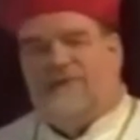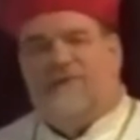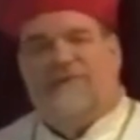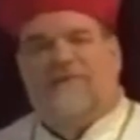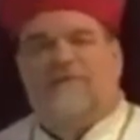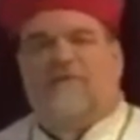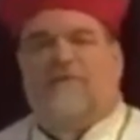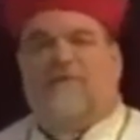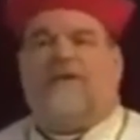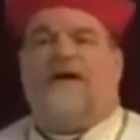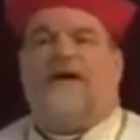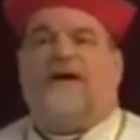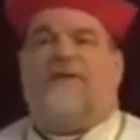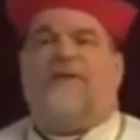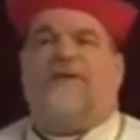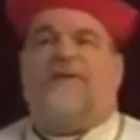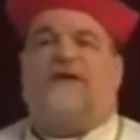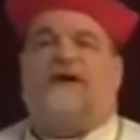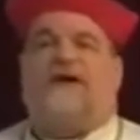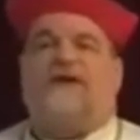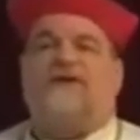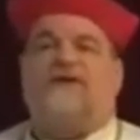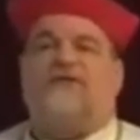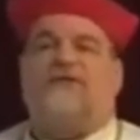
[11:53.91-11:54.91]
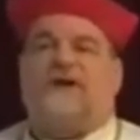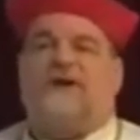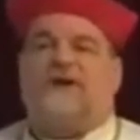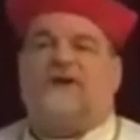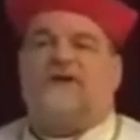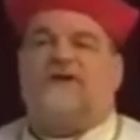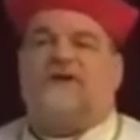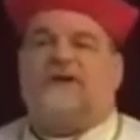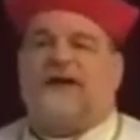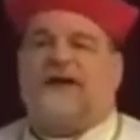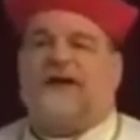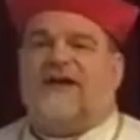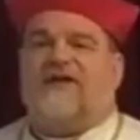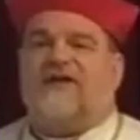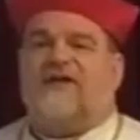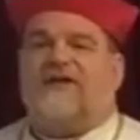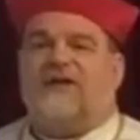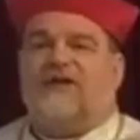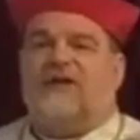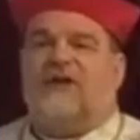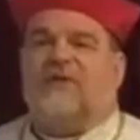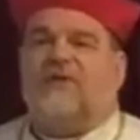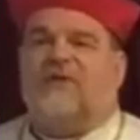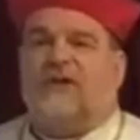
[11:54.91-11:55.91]
had the consecration last
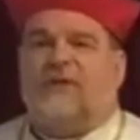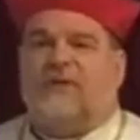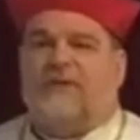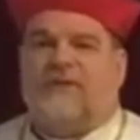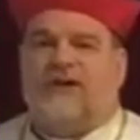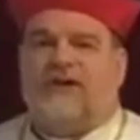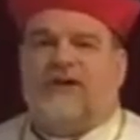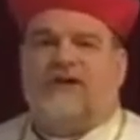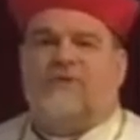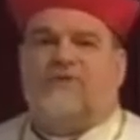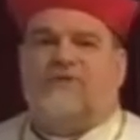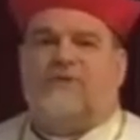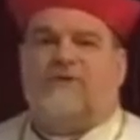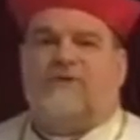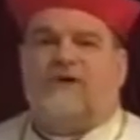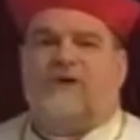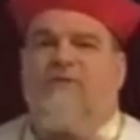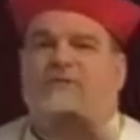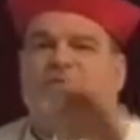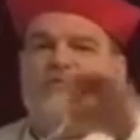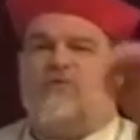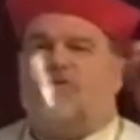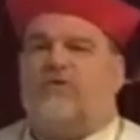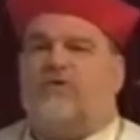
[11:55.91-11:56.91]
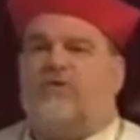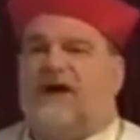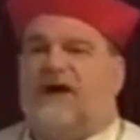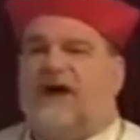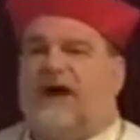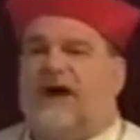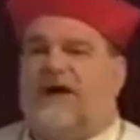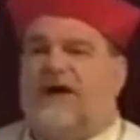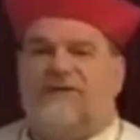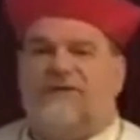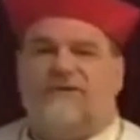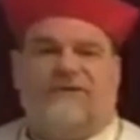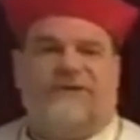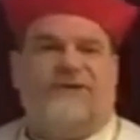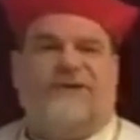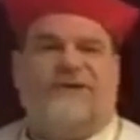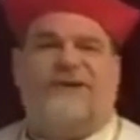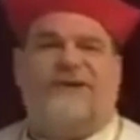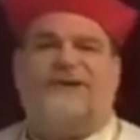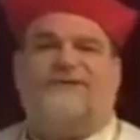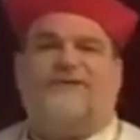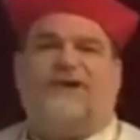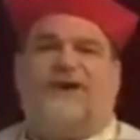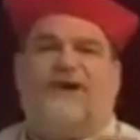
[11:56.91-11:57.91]
year in preparation, we built a new garage. The only
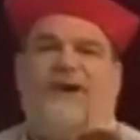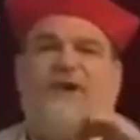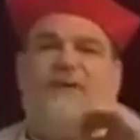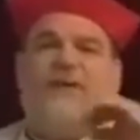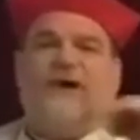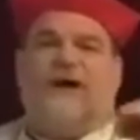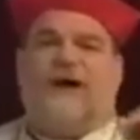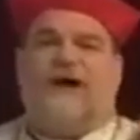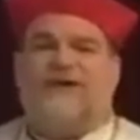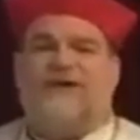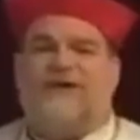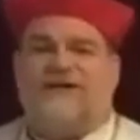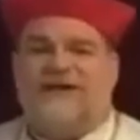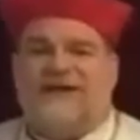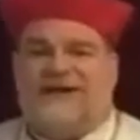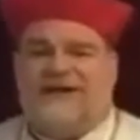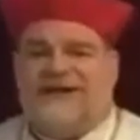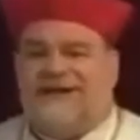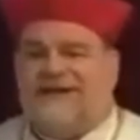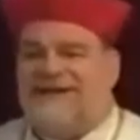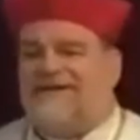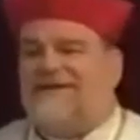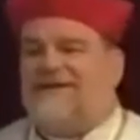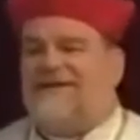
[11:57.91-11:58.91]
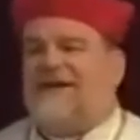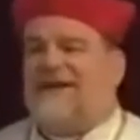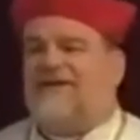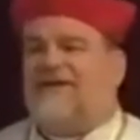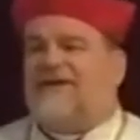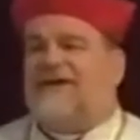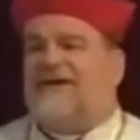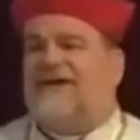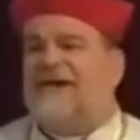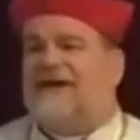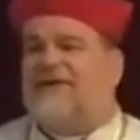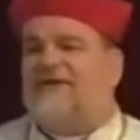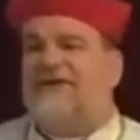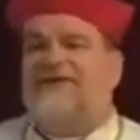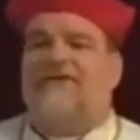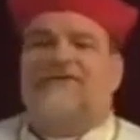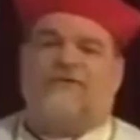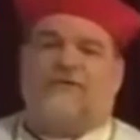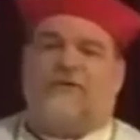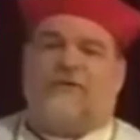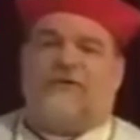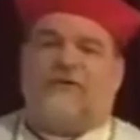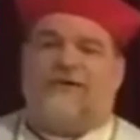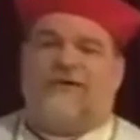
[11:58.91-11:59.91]
thing is our garage doesn't have a concrete
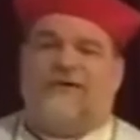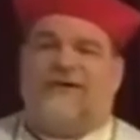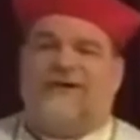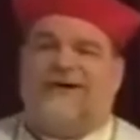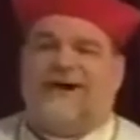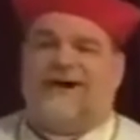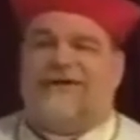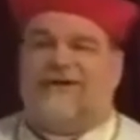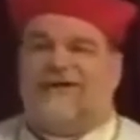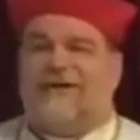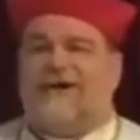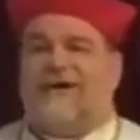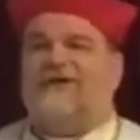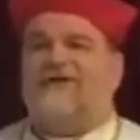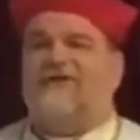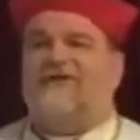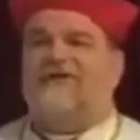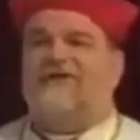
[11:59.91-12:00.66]
floor. Our garage